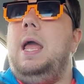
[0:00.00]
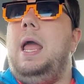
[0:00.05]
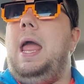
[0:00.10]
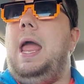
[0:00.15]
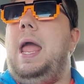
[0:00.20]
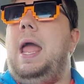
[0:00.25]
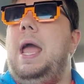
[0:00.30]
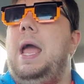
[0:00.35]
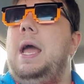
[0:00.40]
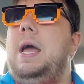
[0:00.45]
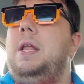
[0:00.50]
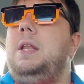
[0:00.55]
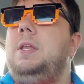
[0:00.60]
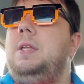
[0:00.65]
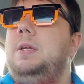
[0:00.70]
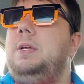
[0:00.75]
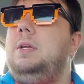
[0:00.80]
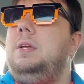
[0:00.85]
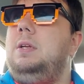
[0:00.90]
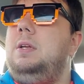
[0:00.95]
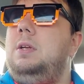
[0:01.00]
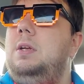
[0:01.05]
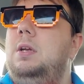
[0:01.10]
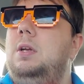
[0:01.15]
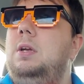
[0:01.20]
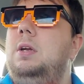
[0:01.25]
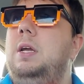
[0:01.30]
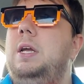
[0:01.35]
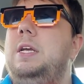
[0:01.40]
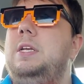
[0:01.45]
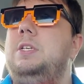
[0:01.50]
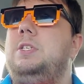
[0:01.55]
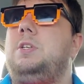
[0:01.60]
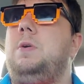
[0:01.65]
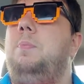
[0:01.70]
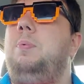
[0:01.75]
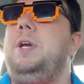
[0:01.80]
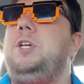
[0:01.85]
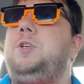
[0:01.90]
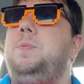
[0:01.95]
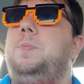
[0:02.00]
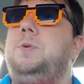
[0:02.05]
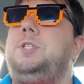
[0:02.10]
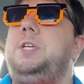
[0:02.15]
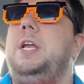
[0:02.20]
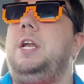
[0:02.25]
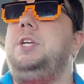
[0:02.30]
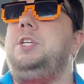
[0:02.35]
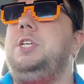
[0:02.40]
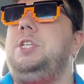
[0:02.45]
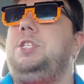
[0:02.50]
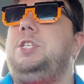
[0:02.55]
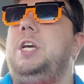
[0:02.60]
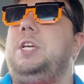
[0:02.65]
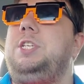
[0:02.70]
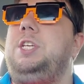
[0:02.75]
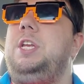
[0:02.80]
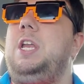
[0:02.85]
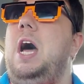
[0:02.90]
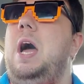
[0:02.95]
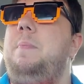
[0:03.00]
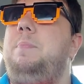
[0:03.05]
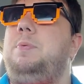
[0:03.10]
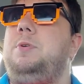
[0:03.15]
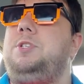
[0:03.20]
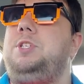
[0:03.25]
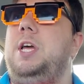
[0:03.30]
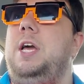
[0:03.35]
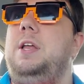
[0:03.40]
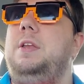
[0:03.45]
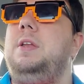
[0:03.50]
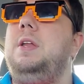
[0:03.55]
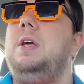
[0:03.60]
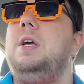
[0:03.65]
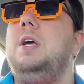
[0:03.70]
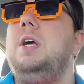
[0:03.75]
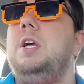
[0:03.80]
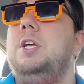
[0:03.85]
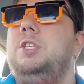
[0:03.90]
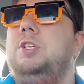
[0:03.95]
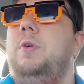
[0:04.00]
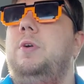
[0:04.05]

And his completion percentage is 69%,